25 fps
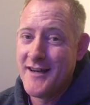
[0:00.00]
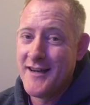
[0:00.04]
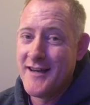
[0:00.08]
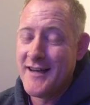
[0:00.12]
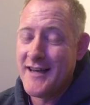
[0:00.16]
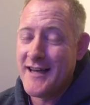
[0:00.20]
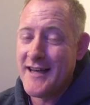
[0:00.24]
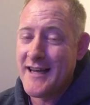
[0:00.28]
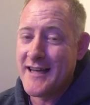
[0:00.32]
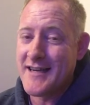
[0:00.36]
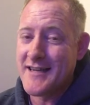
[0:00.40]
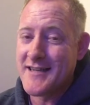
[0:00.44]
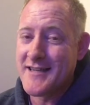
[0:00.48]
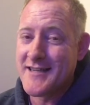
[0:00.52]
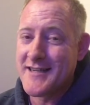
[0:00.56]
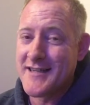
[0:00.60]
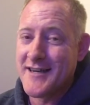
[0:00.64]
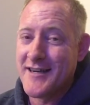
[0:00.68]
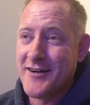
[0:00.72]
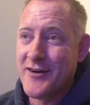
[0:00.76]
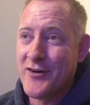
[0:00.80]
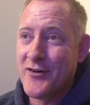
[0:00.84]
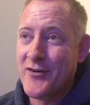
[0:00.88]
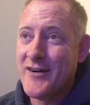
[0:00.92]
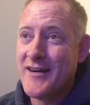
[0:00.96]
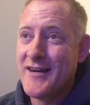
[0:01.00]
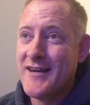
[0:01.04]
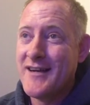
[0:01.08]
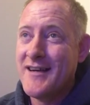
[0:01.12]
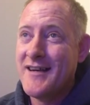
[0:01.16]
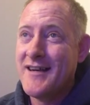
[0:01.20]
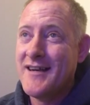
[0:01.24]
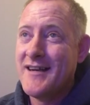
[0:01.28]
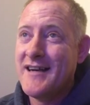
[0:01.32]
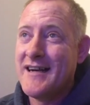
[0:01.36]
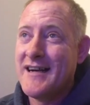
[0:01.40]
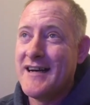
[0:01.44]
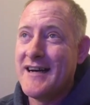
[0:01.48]
And so
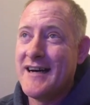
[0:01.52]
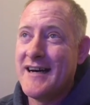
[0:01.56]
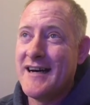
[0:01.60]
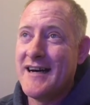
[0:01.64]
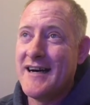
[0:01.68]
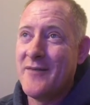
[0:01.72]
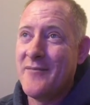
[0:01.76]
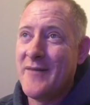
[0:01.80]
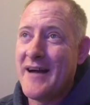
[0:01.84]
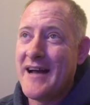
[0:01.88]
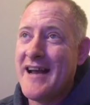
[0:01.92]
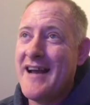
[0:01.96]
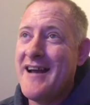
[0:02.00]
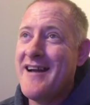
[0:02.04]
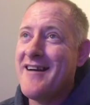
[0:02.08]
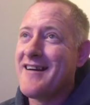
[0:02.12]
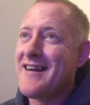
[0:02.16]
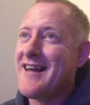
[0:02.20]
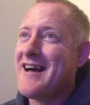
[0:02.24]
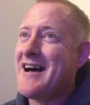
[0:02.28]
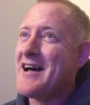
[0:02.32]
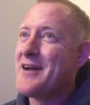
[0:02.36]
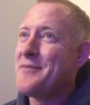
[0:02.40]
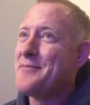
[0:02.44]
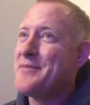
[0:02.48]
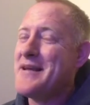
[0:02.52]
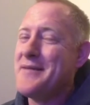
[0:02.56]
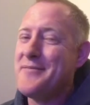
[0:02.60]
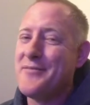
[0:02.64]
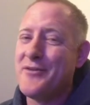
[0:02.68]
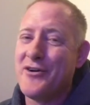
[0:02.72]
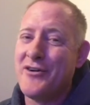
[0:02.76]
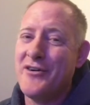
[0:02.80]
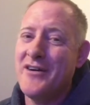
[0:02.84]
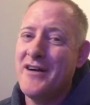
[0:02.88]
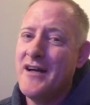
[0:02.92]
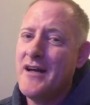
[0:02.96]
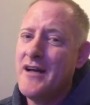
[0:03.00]
I hear a lot of
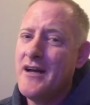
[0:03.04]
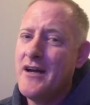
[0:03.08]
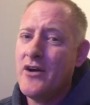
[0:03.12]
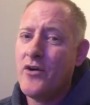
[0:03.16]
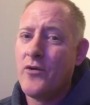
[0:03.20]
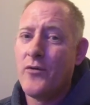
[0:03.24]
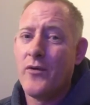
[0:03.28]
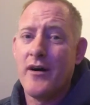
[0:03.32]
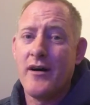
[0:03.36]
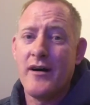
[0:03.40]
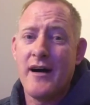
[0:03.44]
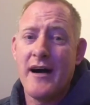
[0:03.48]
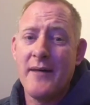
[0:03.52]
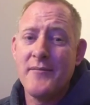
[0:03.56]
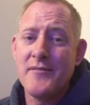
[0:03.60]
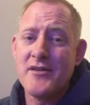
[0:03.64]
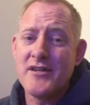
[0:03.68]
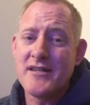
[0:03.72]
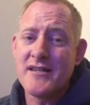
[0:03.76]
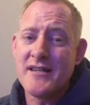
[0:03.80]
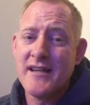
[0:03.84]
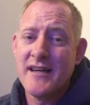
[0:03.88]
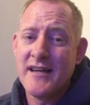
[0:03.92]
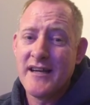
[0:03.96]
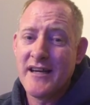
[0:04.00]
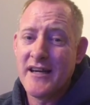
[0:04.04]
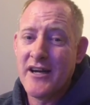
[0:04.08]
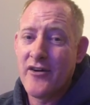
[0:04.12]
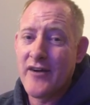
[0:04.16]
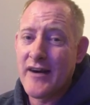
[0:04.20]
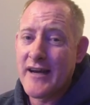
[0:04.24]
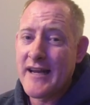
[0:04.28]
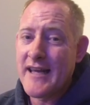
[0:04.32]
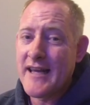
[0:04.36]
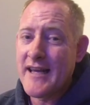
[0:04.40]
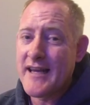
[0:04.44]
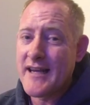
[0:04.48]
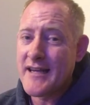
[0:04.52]
people, well, I'm just, I
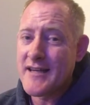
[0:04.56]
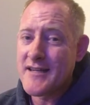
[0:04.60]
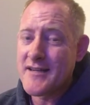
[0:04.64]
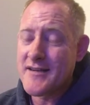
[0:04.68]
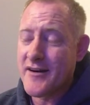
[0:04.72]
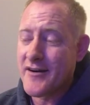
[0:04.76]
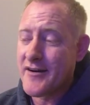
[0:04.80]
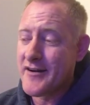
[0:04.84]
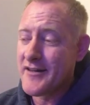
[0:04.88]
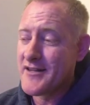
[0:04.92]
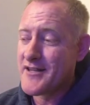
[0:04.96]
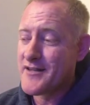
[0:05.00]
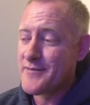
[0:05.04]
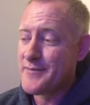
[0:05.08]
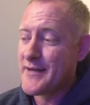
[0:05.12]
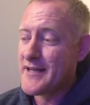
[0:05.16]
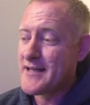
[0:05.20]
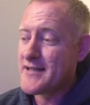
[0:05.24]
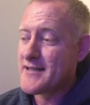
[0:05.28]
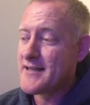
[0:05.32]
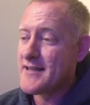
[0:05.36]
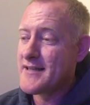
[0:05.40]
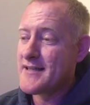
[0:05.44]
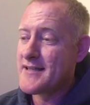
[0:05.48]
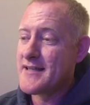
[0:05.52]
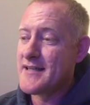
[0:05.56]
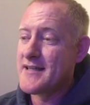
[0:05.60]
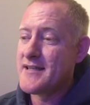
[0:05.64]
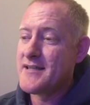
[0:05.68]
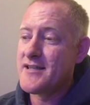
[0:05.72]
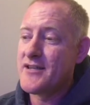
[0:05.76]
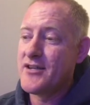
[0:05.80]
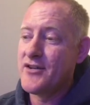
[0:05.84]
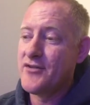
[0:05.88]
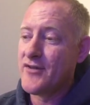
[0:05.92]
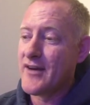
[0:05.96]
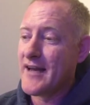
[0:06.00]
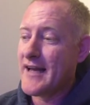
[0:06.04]
can't get started in this business. It's
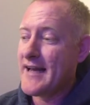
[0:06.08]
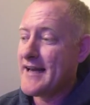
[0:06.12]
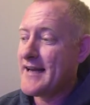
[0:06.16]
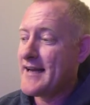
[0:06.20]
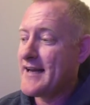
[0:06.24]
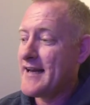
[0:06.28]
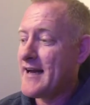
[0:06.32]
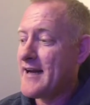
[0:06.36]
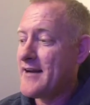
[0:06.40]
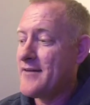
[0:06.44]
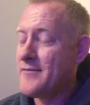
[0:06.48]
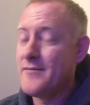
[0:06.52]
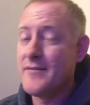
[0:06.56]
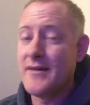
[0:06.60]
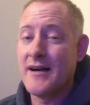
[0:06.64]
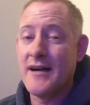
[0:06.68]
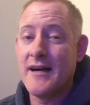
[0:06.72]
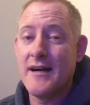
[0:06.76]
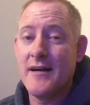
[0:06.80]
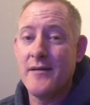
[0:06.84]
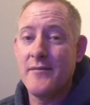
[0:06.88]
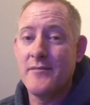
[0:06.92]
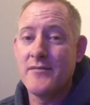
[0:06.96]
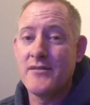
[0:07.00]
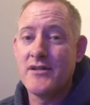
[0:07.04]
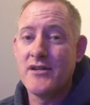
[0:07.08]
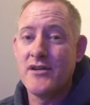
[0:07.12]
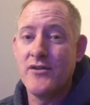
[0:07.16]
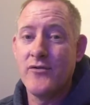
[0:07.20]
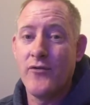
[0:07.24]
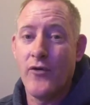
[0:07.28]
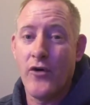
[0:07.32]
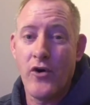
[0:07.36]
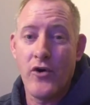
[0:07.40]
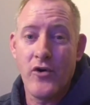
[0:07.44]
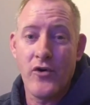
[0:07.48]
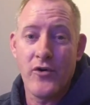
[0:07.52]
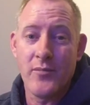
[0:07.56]
too late. I'm too
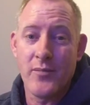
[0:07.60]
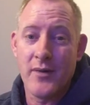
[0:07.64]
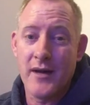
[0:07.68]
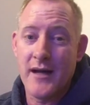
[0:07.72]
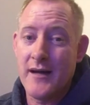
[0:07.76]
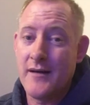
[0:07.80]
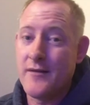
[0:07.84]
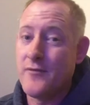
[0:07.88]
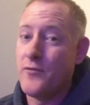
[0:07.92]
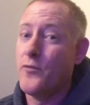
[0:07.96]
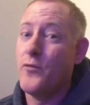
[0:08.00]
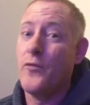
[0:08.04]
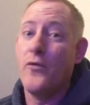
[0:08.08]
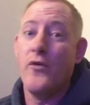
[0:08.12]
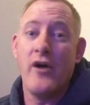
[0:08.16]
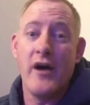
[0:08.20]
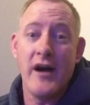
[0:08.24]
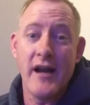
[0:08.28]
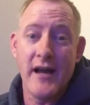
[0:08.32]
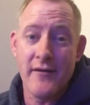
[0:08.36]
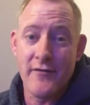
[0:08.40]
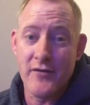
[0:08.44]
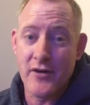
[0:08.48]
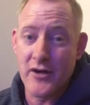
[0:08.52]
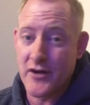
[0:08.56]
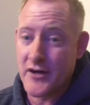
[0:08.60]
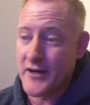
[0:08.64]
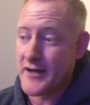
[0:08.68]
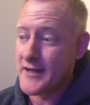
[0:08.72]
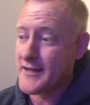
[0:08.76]
old, blah, whatever you're going to